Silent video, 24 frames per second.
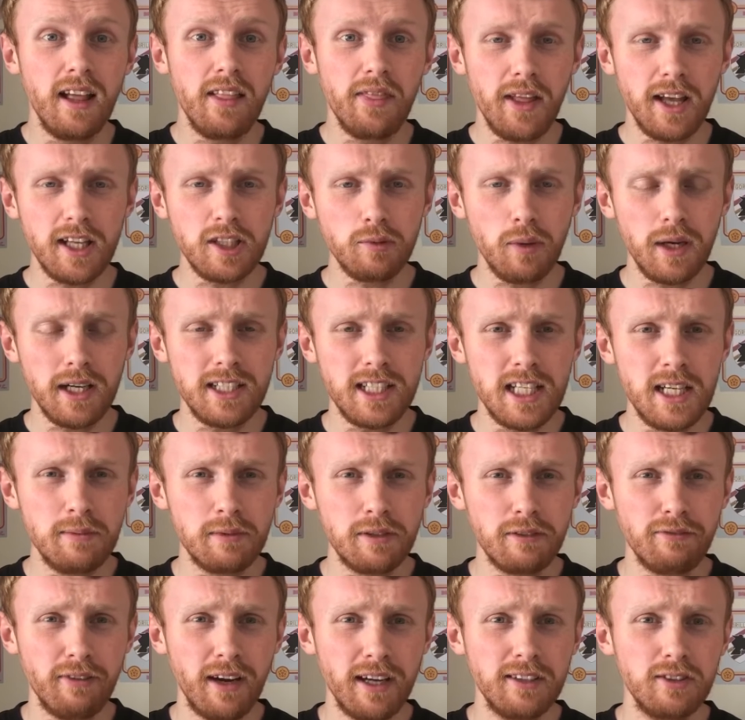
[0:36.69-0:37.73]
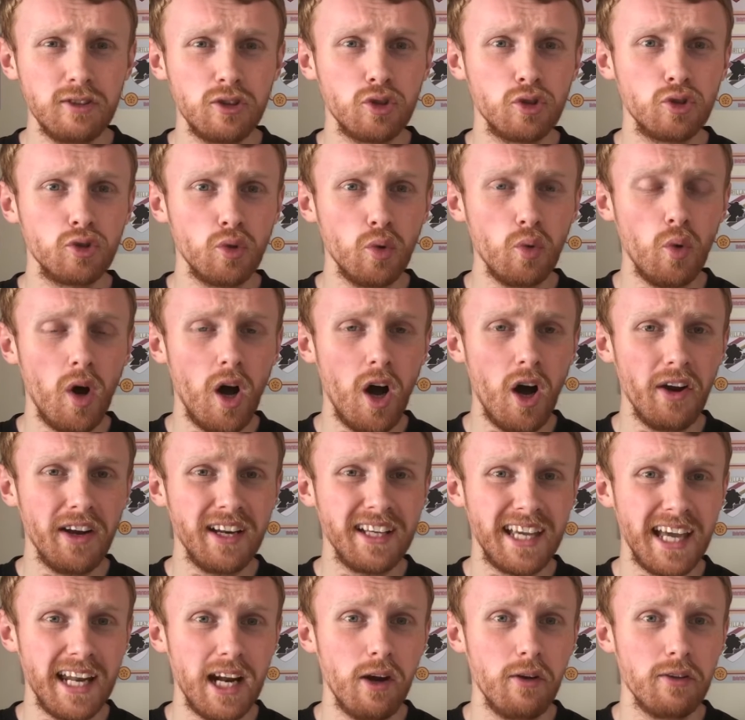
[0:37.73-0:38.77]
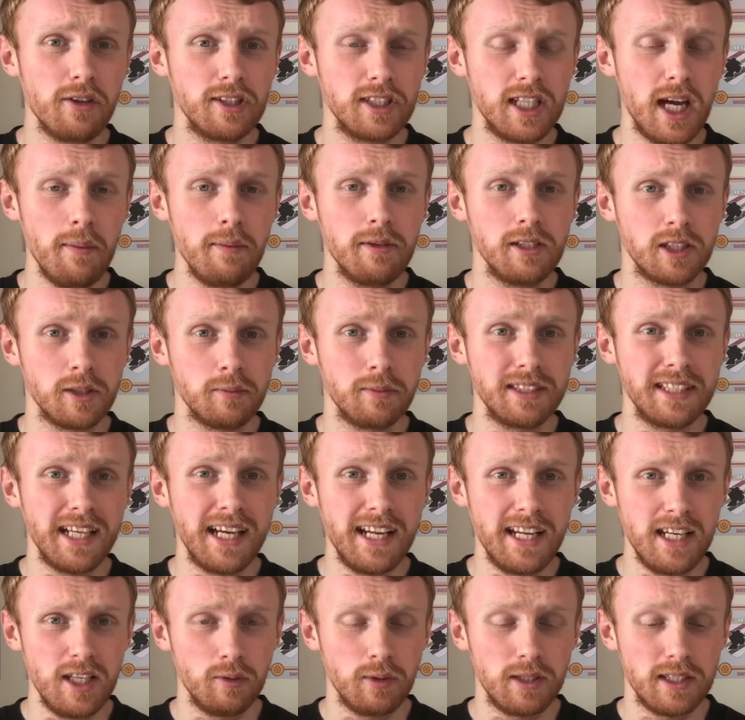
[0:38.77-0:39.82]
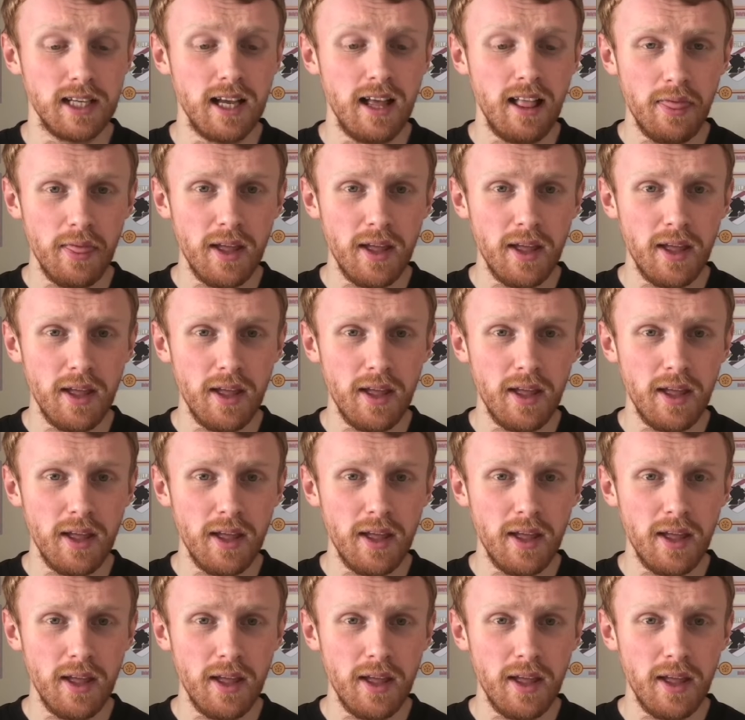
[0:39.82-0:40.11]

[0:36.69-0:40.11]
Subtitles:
That's why teams are fighting so hard to get out of the Championship and get into it.